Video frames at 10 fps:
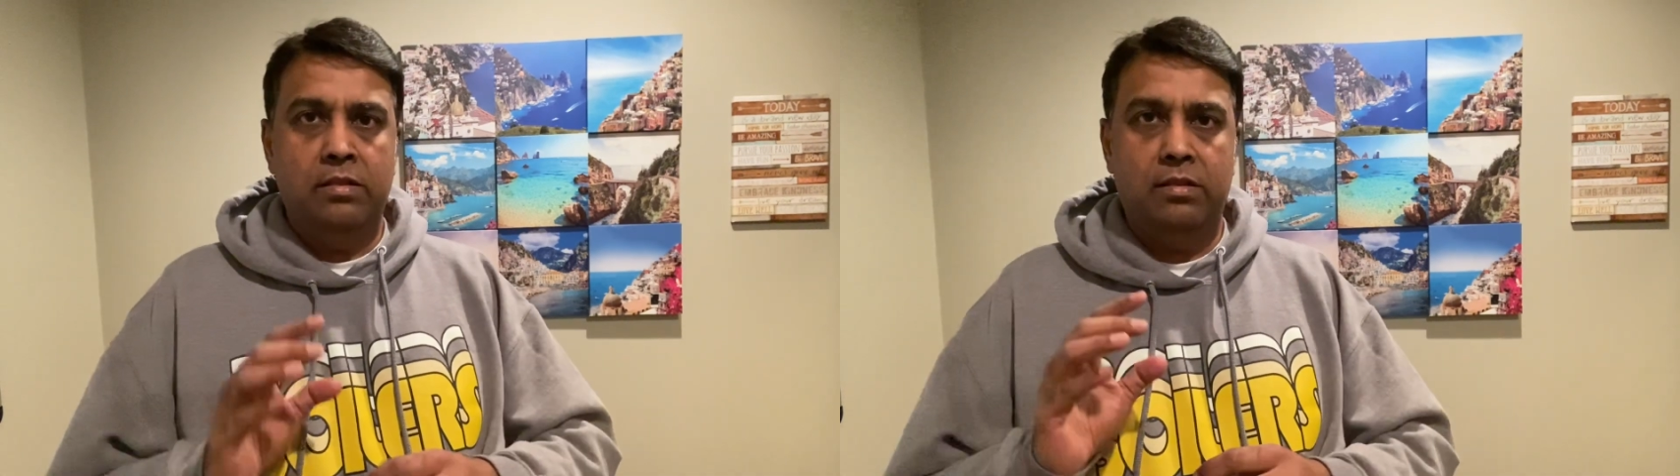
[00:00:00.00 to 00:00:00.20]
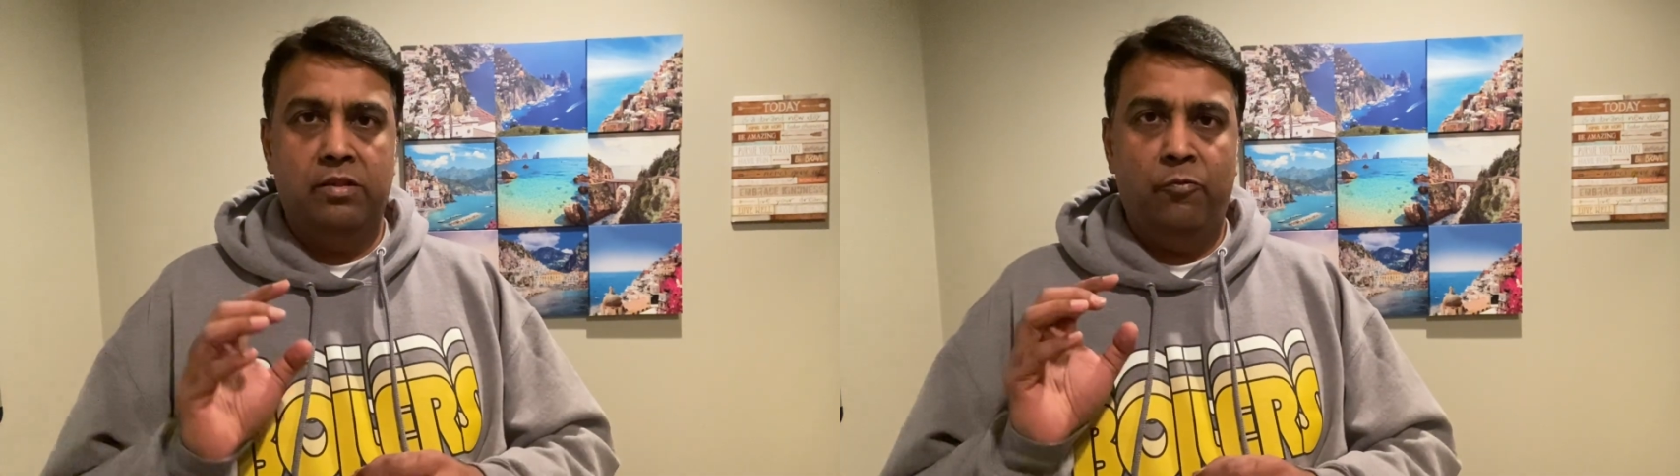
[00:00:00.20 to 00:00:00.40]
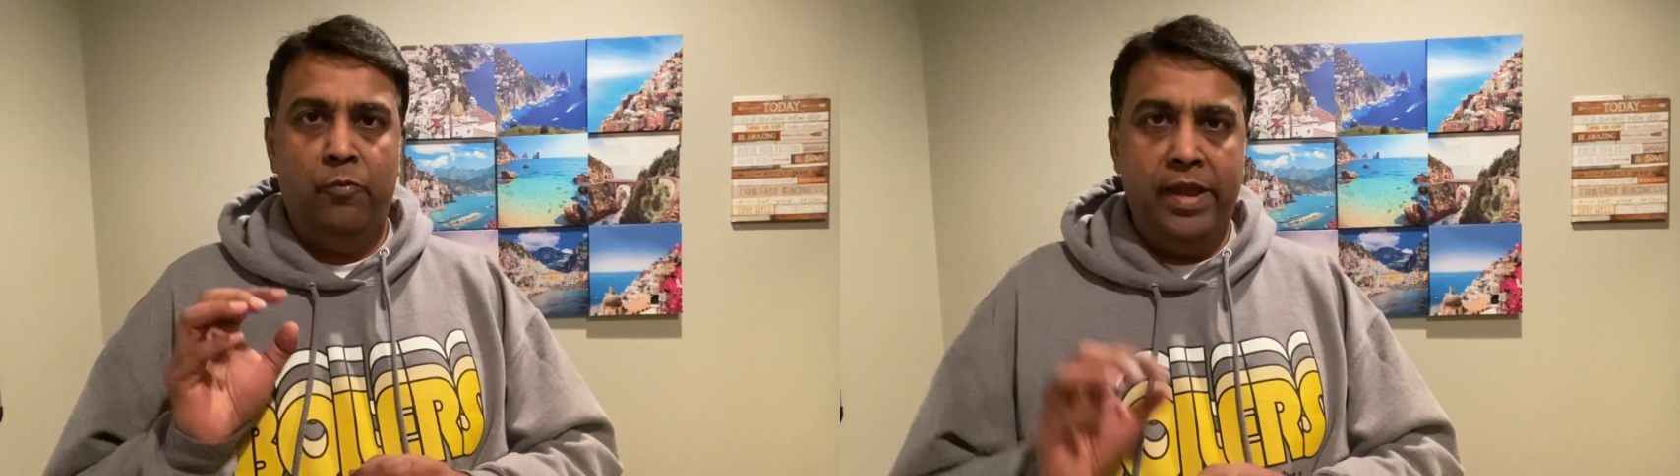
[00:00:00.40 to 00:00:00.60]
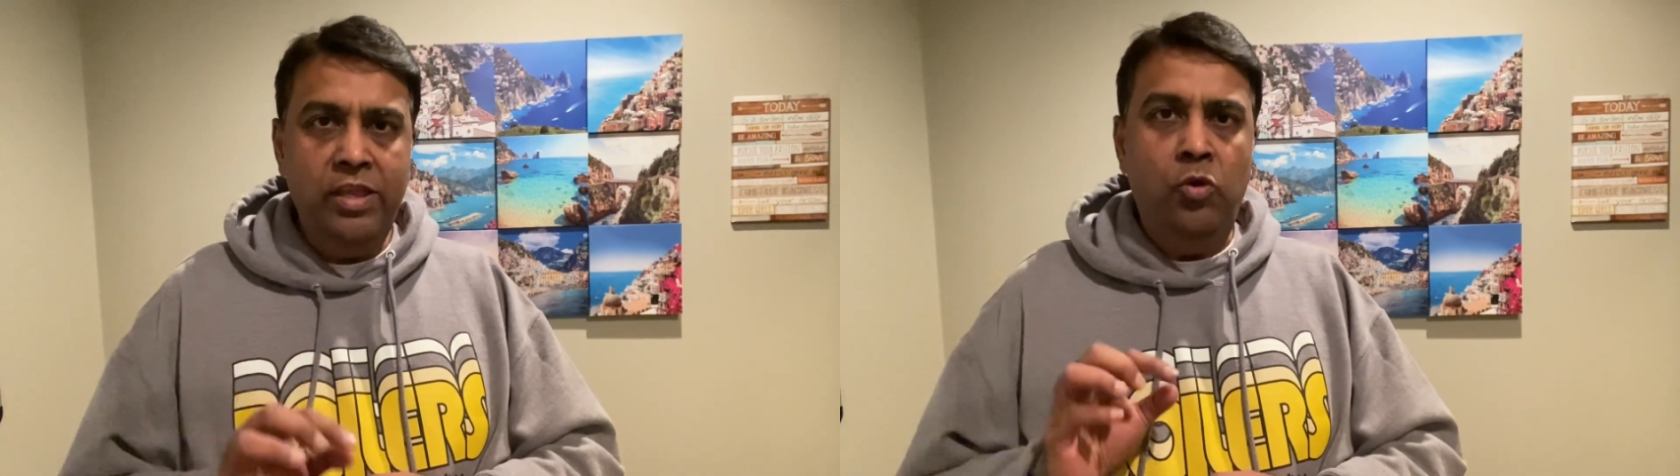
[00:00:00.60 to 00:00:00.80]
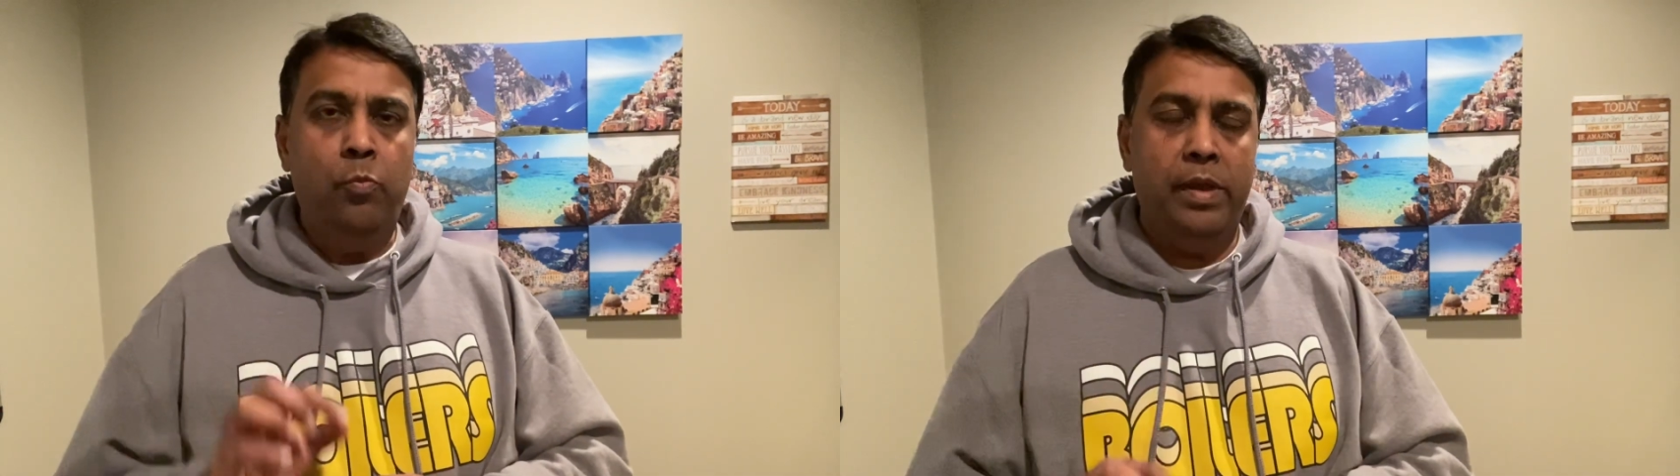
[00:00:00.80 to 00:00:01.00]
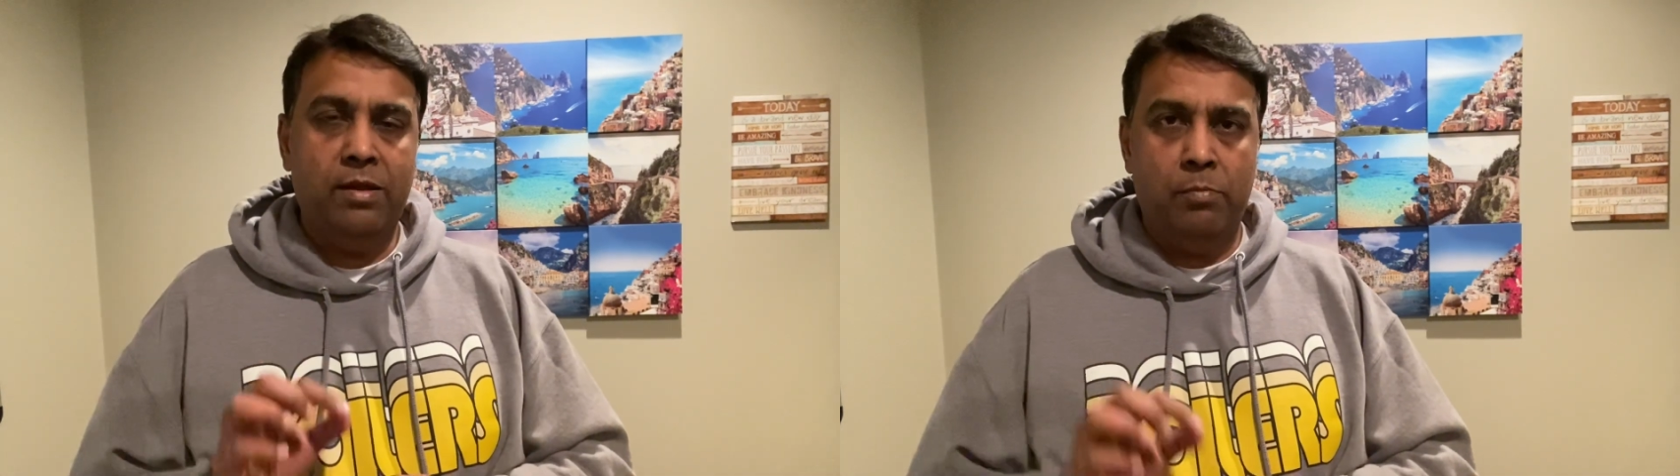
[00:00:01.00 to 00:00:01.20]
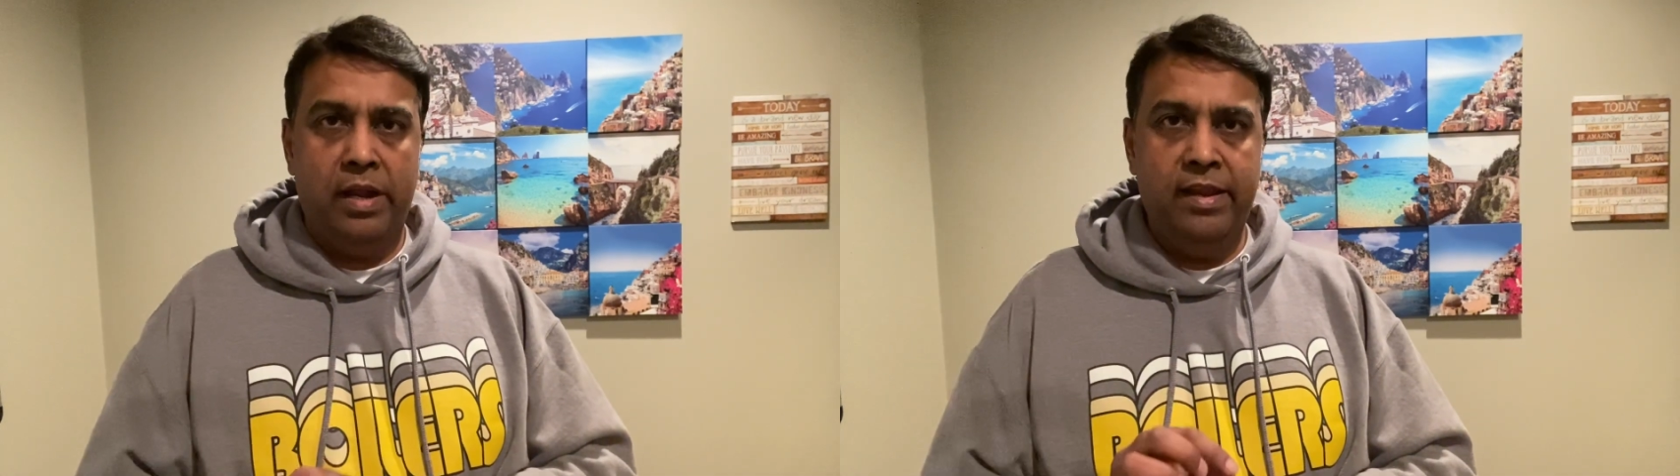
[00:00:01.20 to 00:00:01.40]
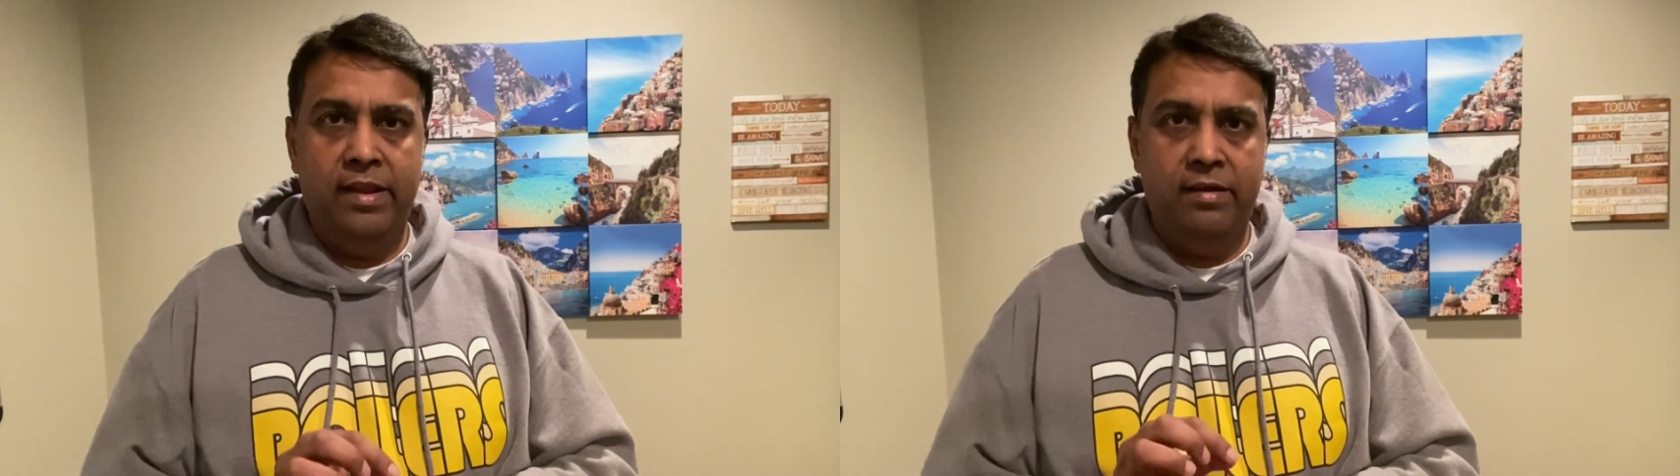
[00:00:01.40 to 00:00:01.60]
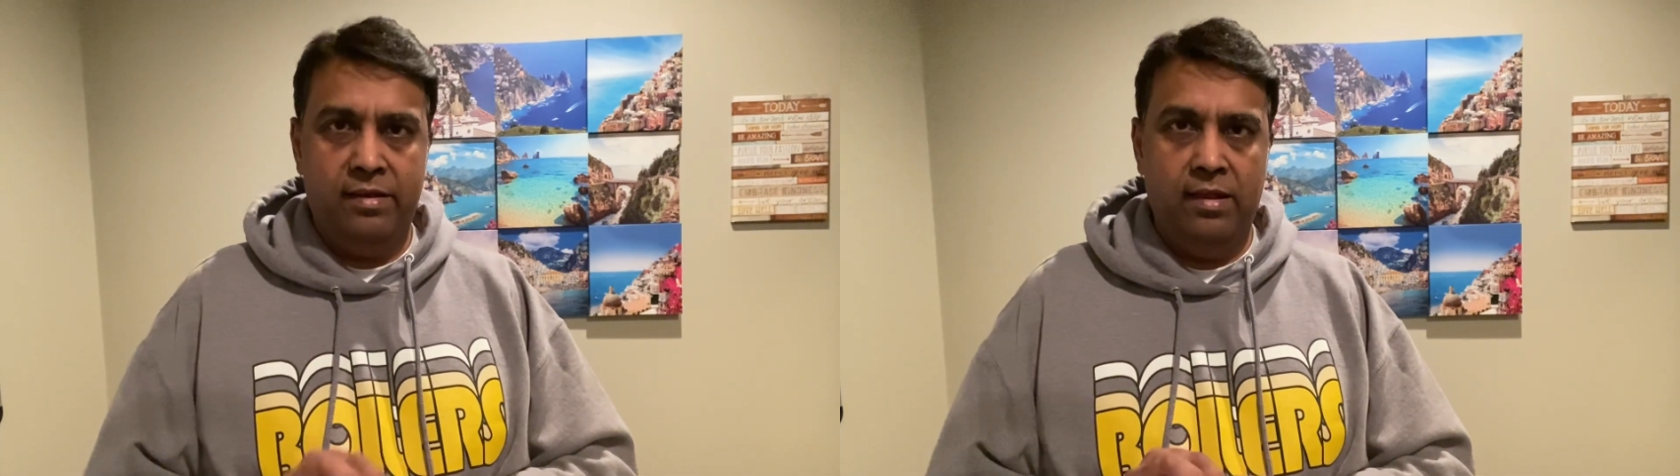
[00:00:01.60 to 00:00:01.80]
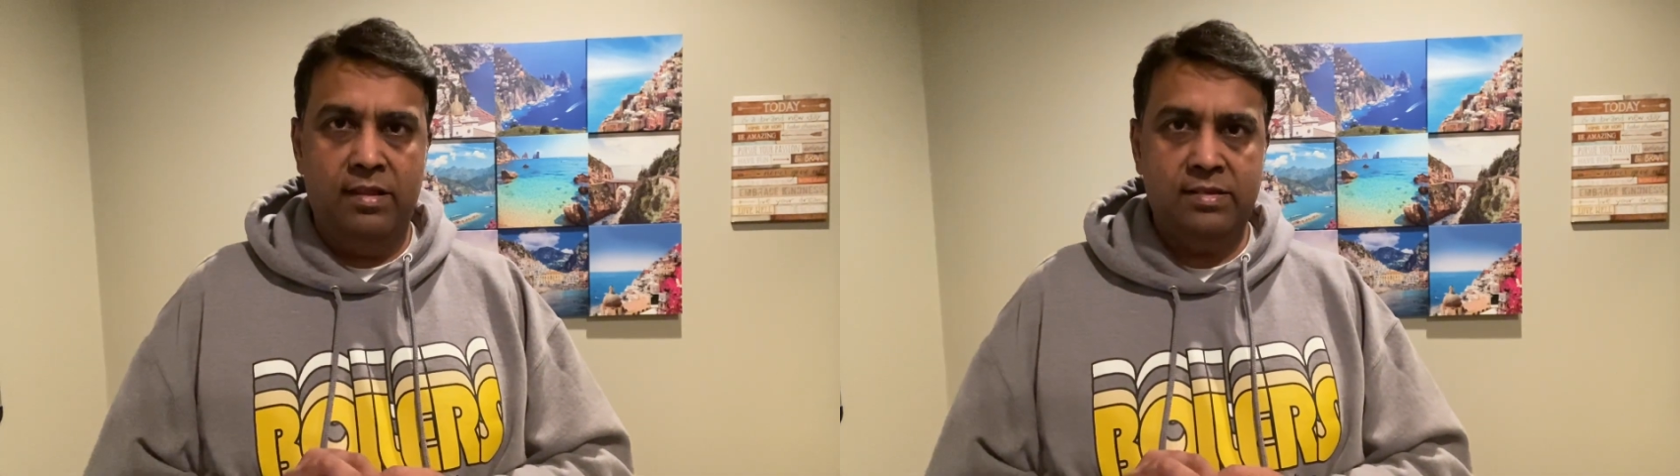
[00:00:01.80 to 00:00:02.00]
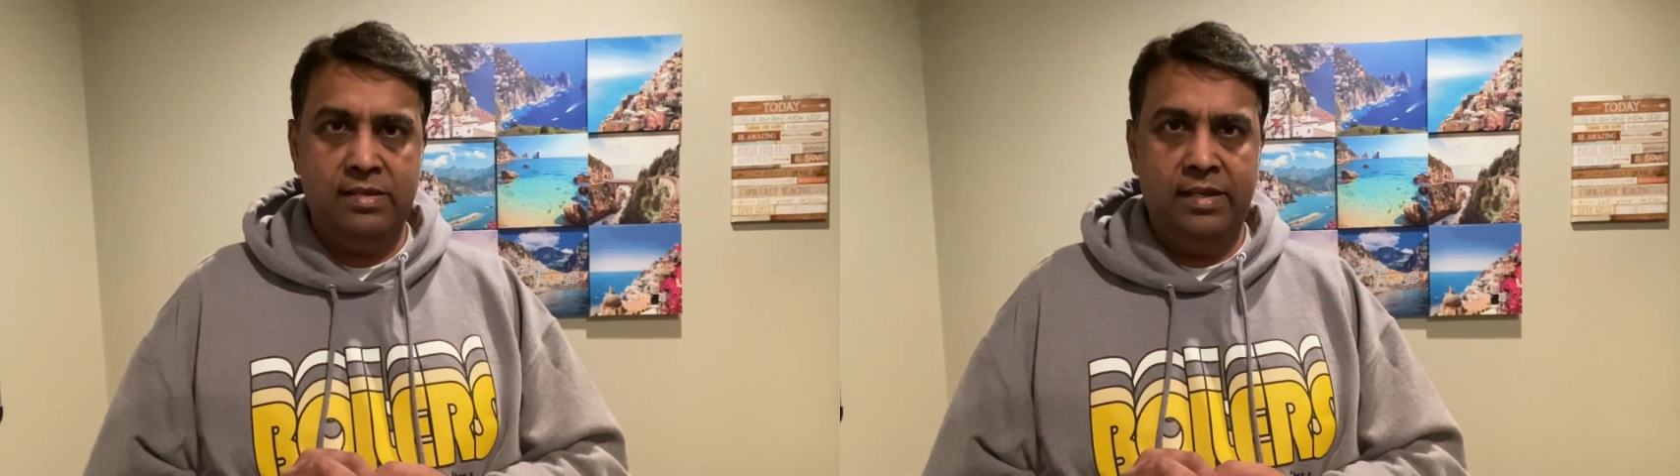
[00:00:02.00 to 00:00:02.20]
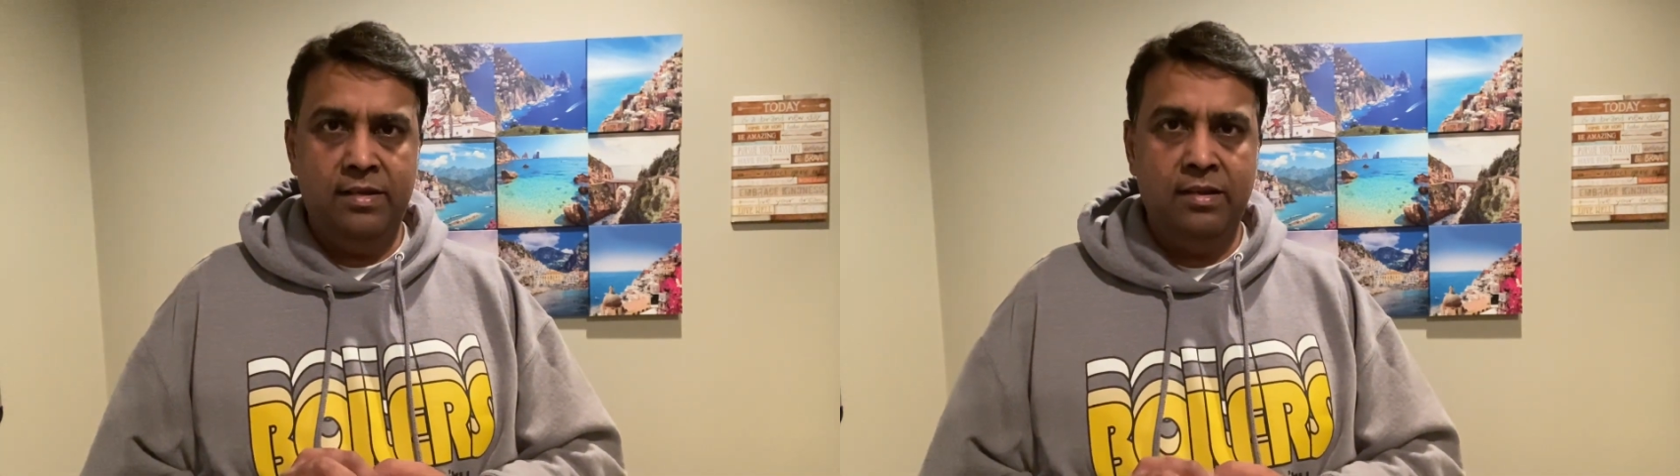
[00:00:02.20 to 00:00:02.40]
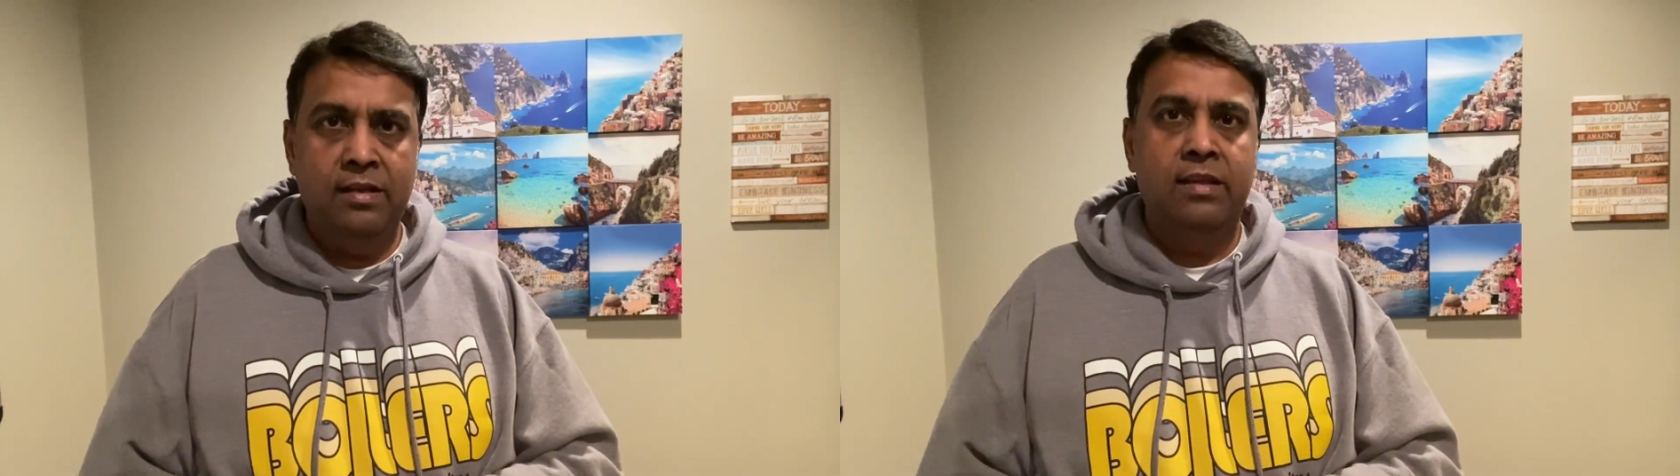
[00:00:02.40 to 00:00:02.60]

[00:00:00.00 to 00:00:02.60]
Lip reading: the way you make money in real estate